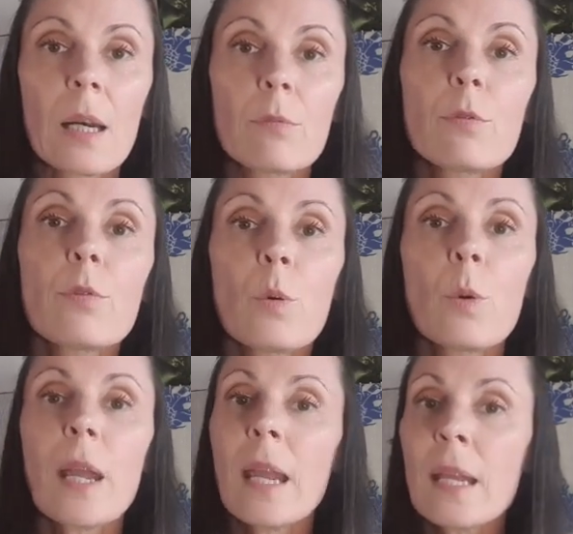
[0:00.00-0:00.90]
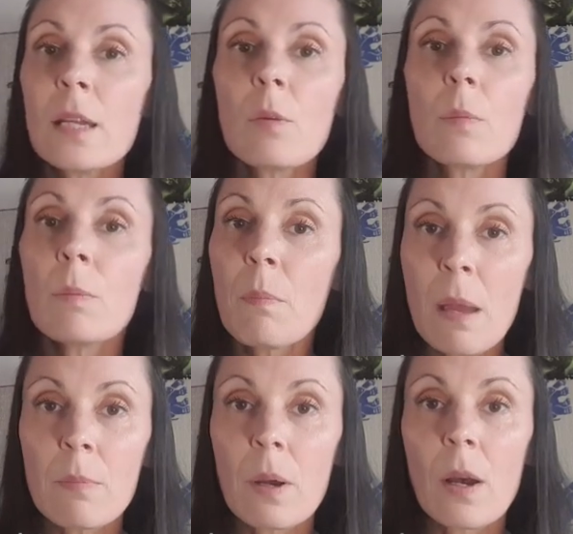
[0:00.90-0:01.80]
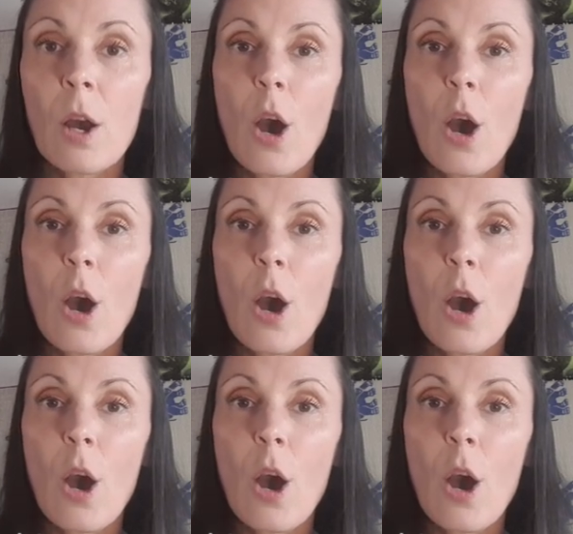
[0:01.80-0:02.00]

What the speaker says: for any member